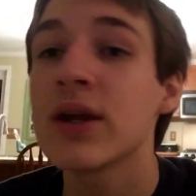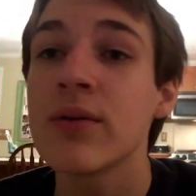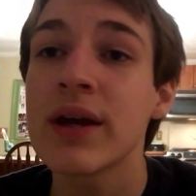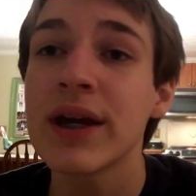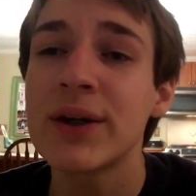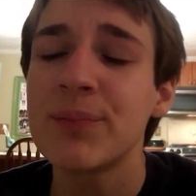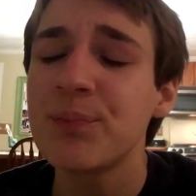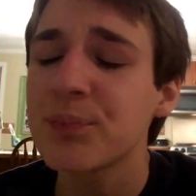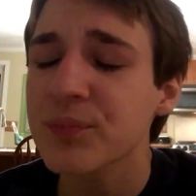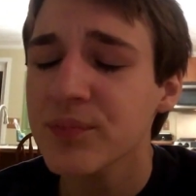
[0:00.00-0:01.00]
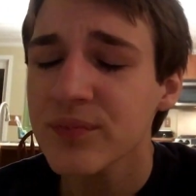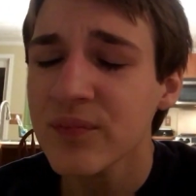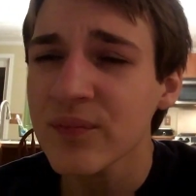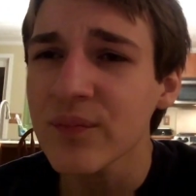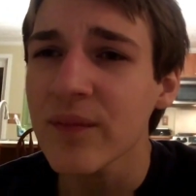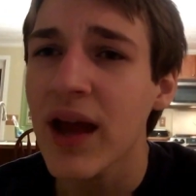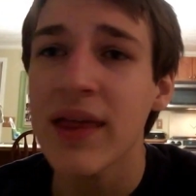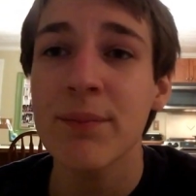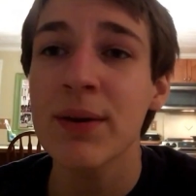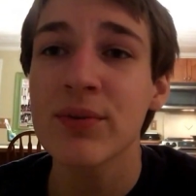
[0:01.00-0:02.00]
Yu-Gi-Oh! And
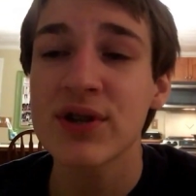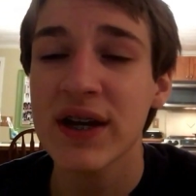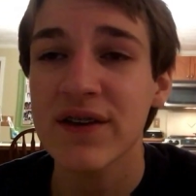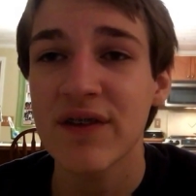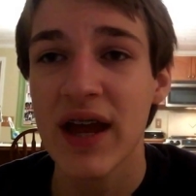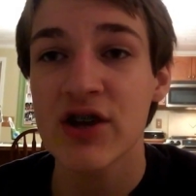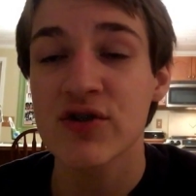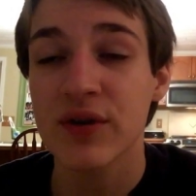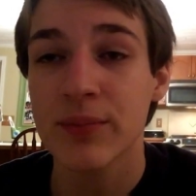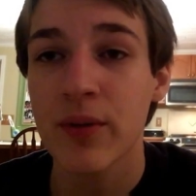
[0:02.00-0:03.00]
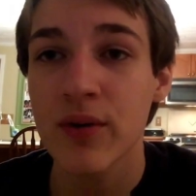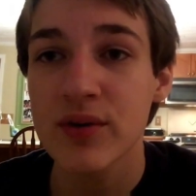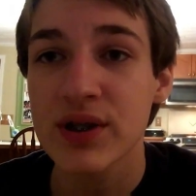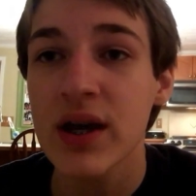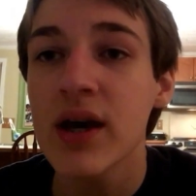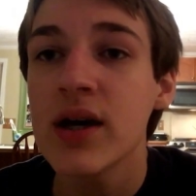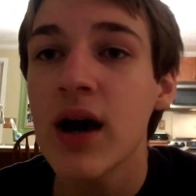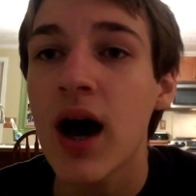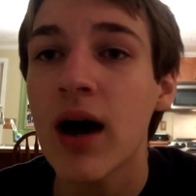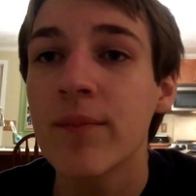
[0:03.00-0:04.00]
then people take advantage of your pulls.
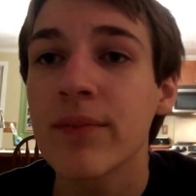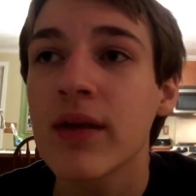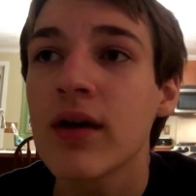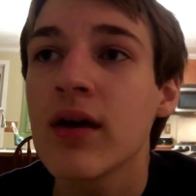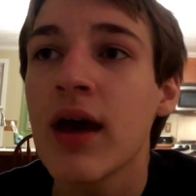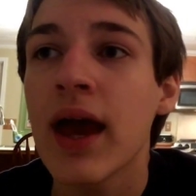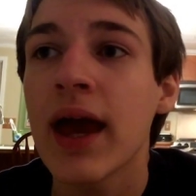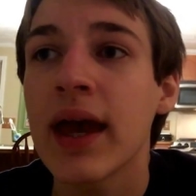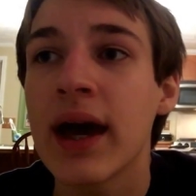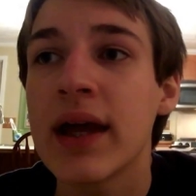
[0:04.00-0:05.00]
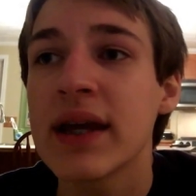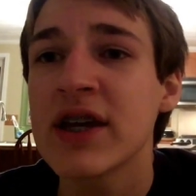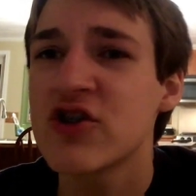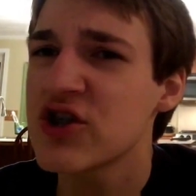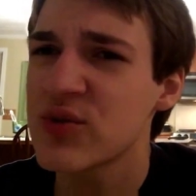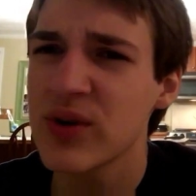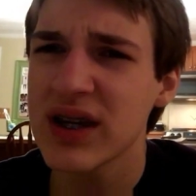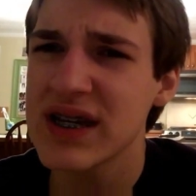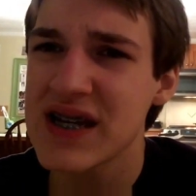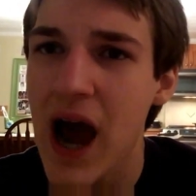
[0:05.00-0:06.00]
And it's just
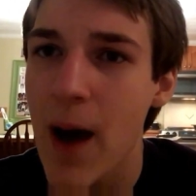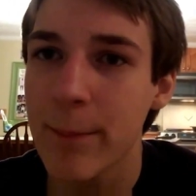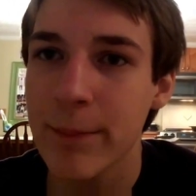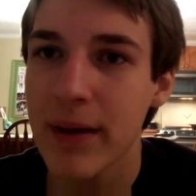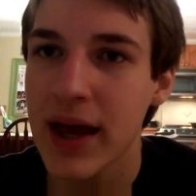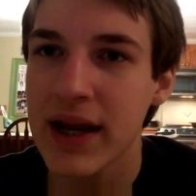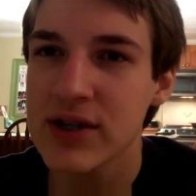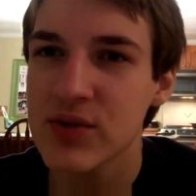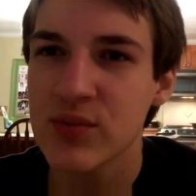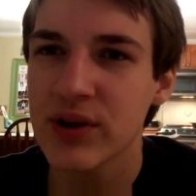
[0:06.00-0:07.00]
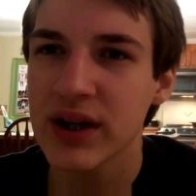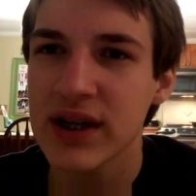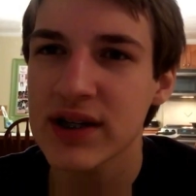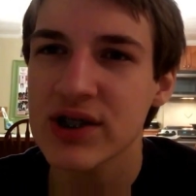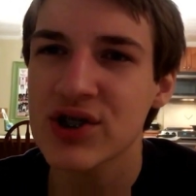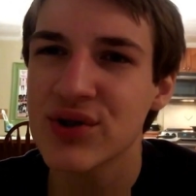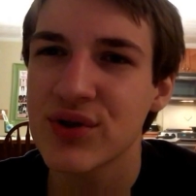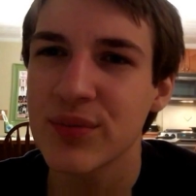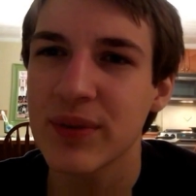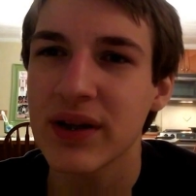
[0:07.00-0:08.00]
really dumb, and it's really
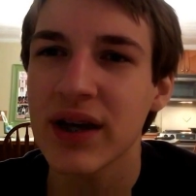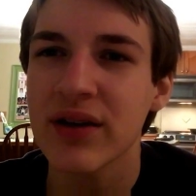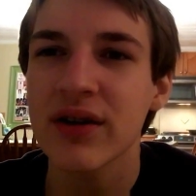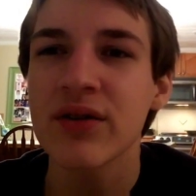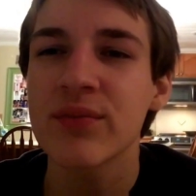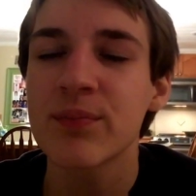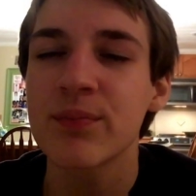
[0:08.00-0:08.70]
stupid. Like, you're